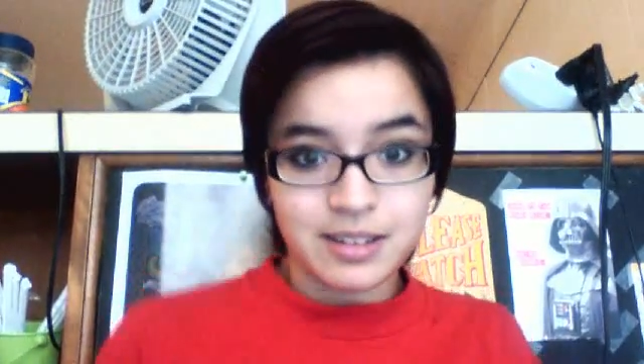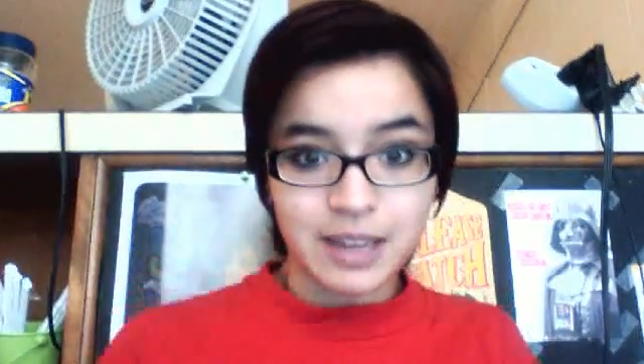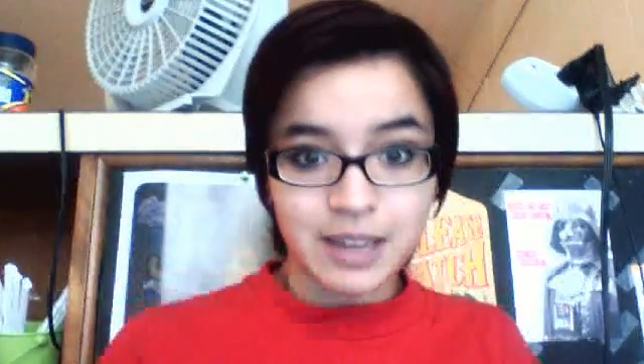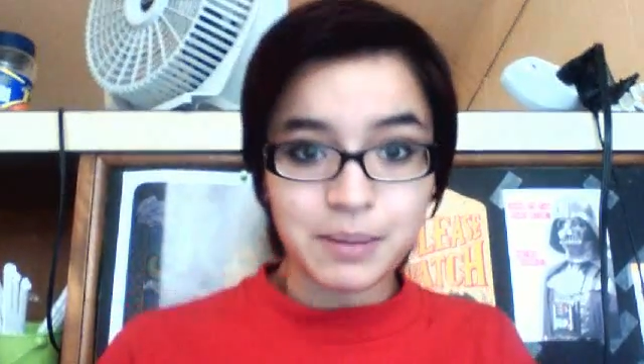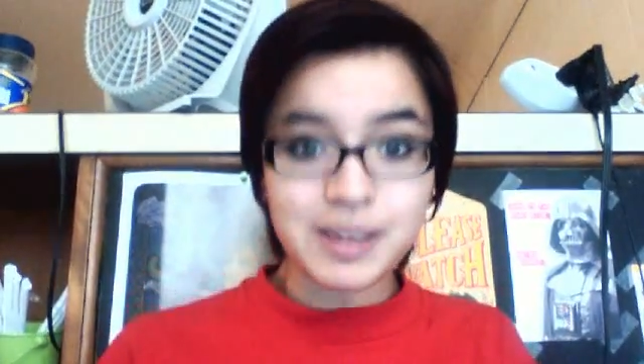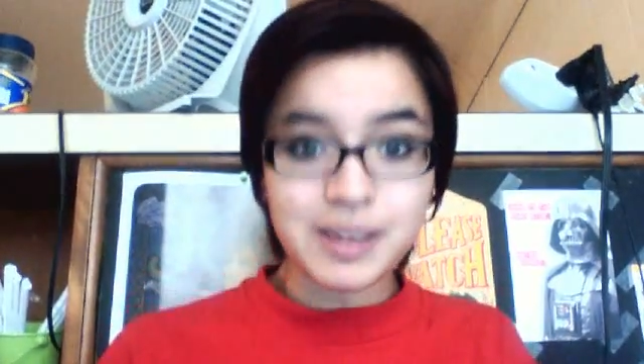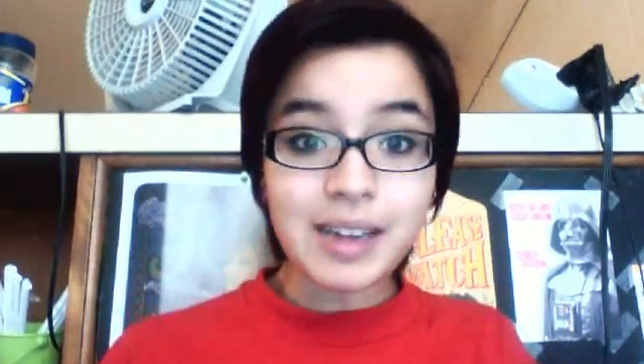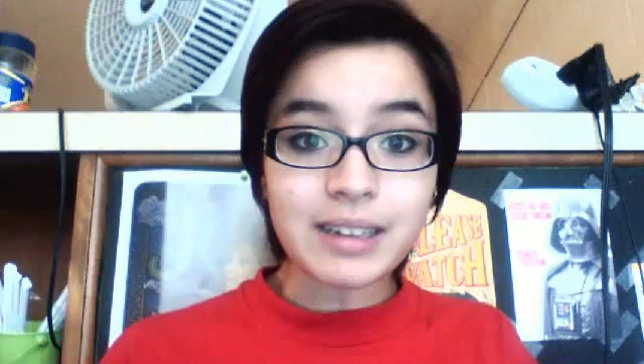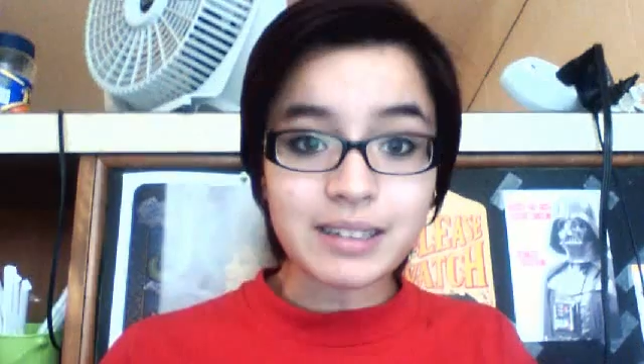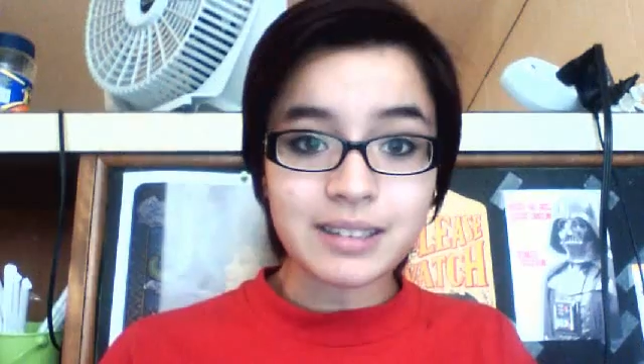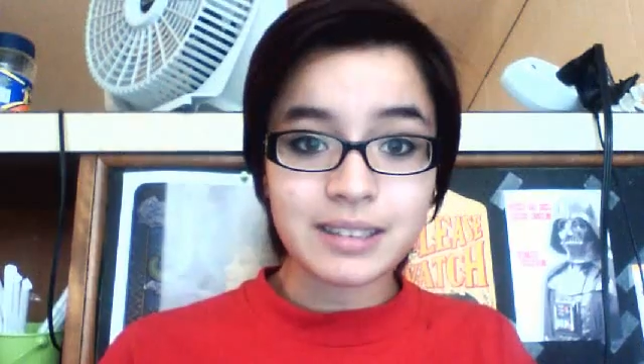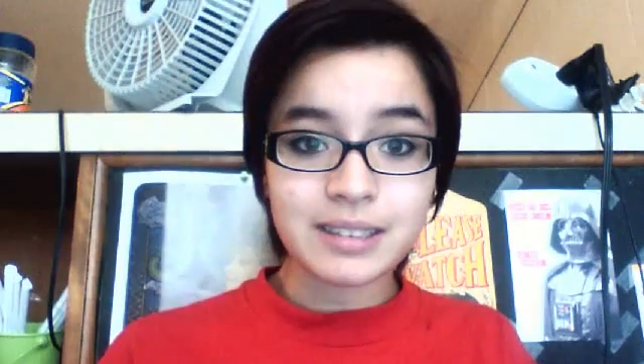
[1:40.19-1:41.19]
they'd be
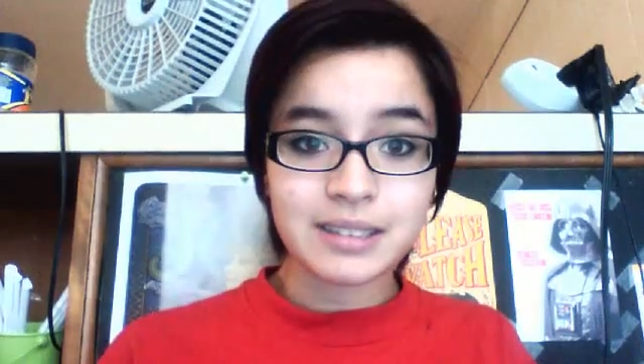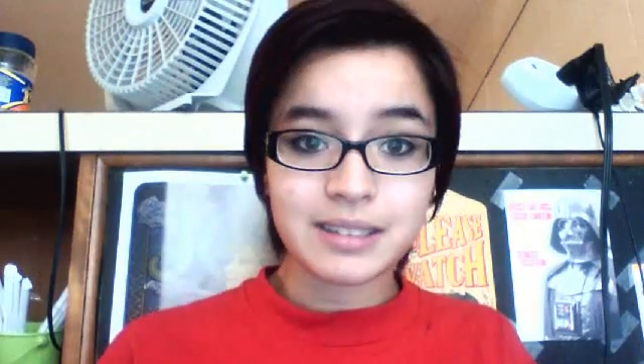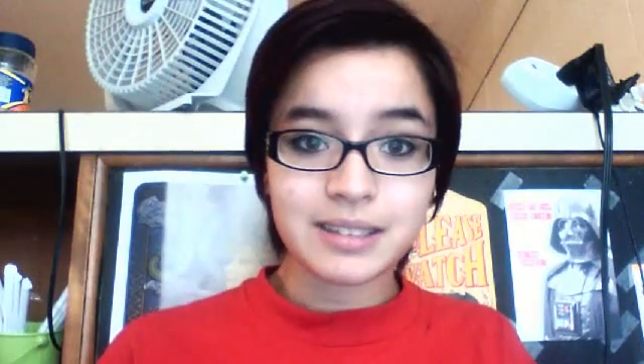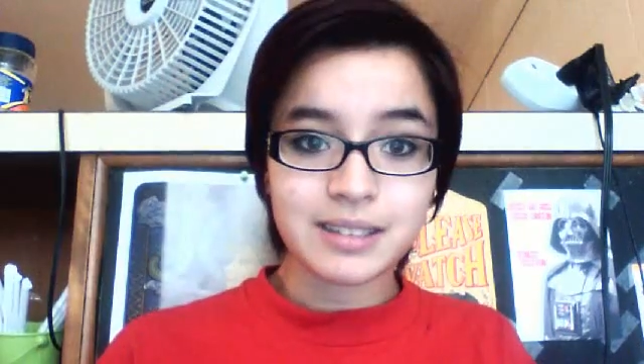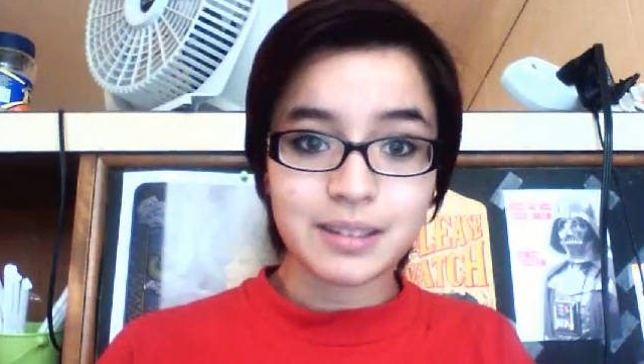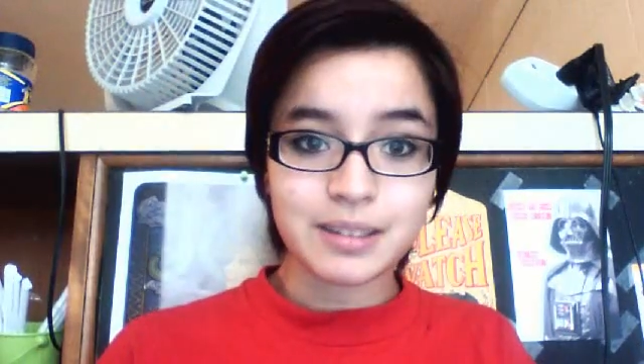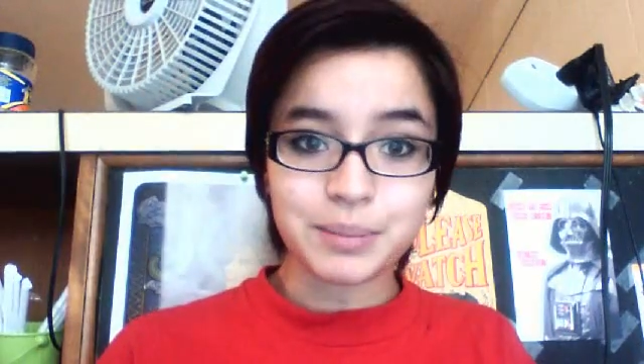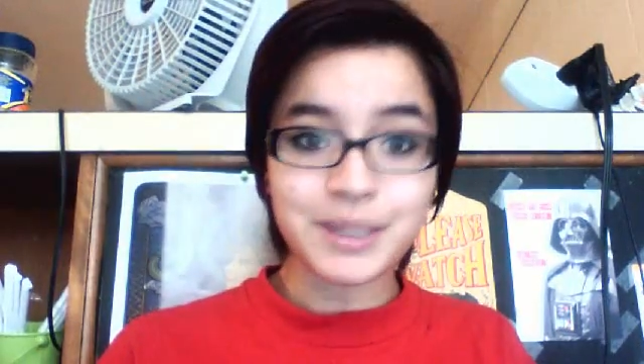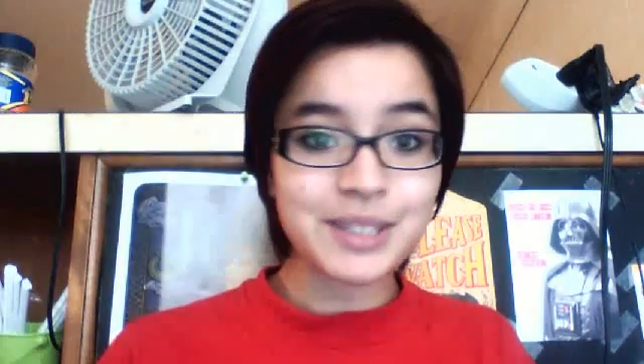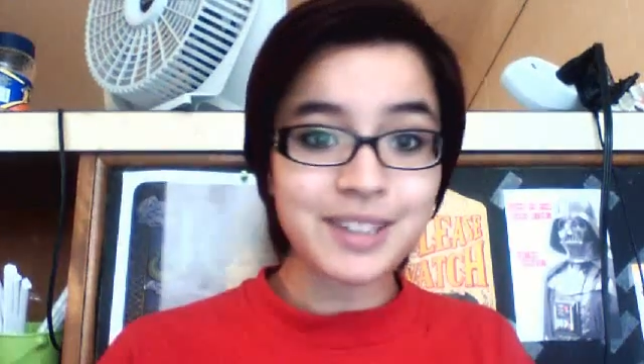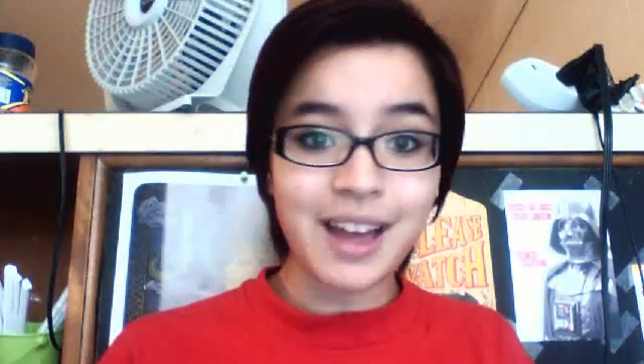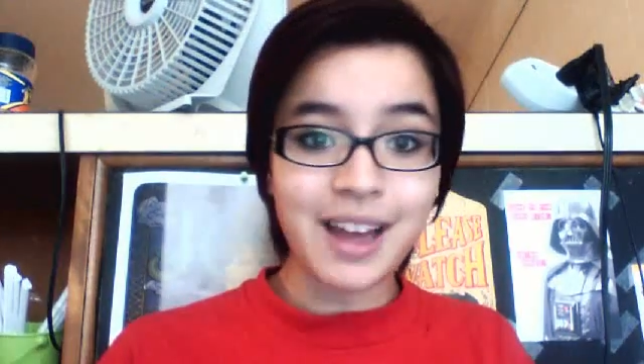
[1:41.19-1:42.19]
done. But
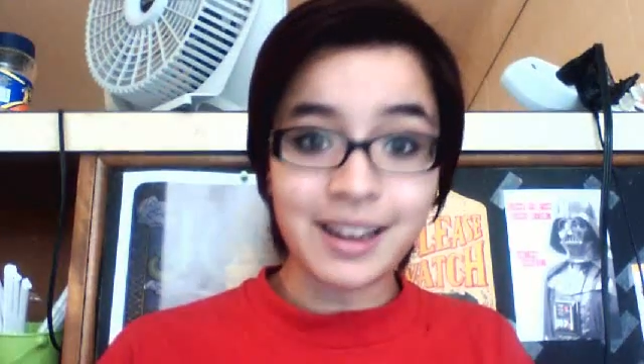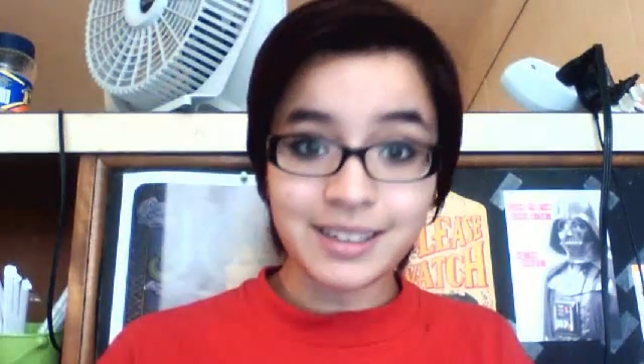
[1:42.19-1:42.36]
it's not.